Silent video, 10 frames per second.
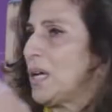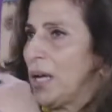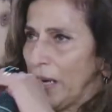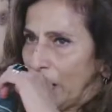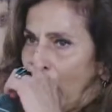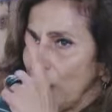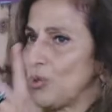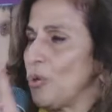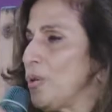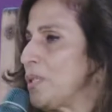And I
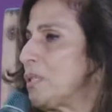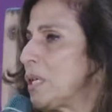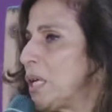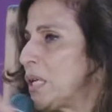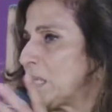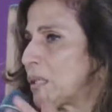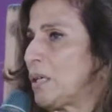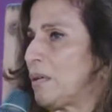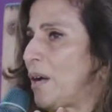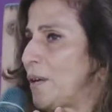joined his
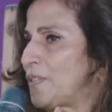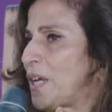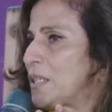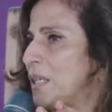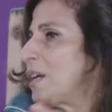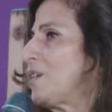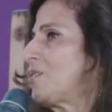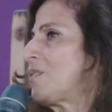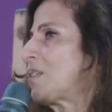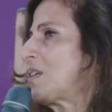advertising
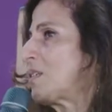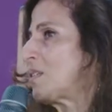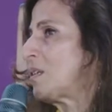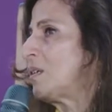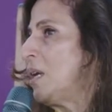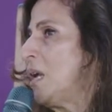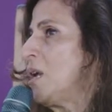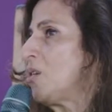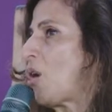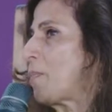agency as a
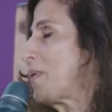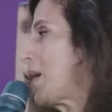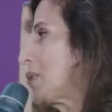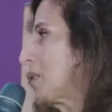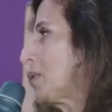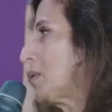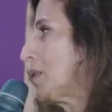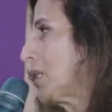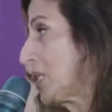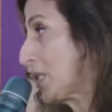copywriter
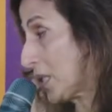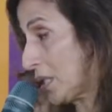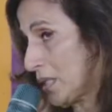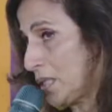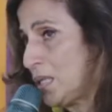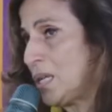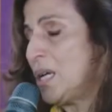intern,